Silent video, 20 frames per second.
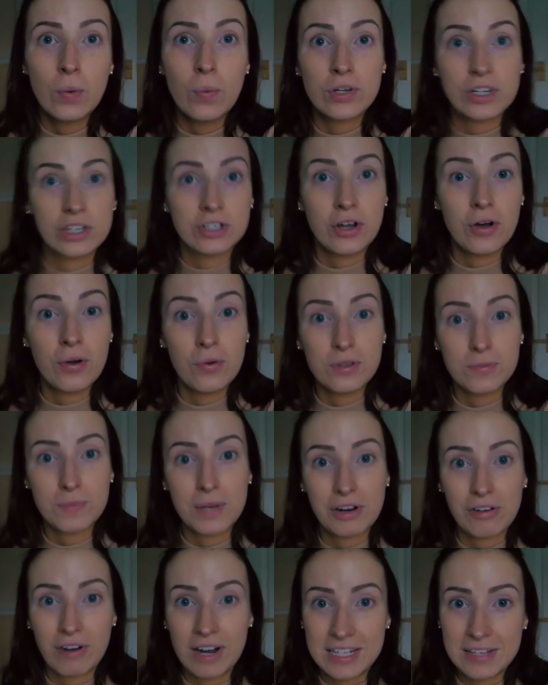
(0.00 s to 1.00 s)
which I know is a
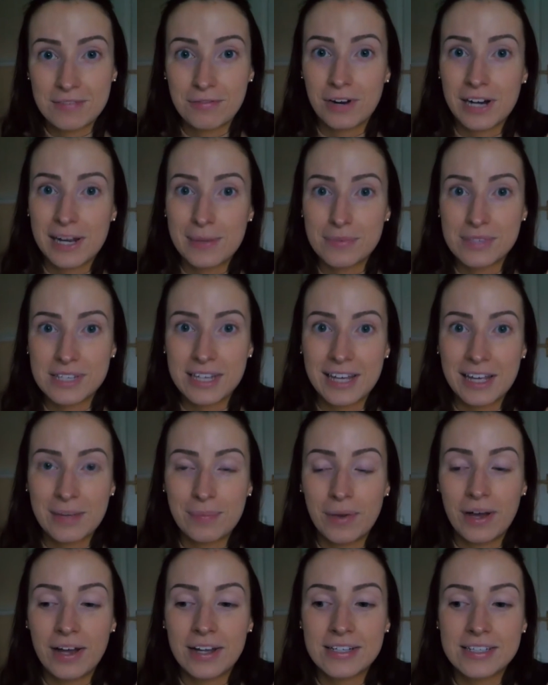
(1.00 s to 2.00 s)
bit crazy for a
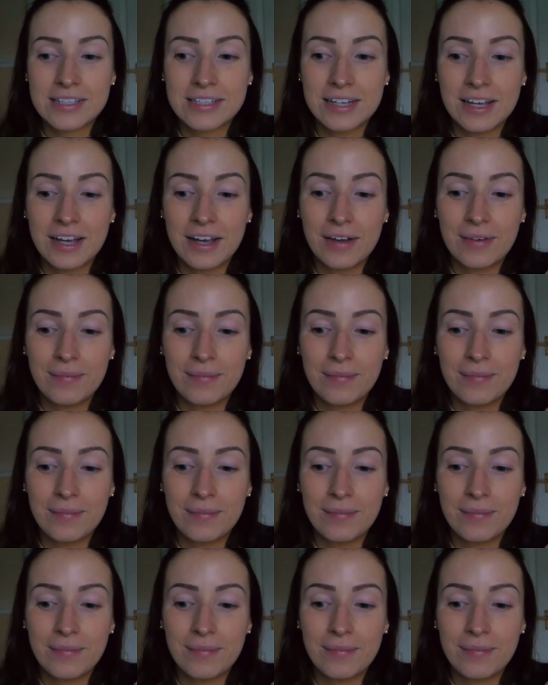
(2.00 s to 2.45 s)
lipstick, but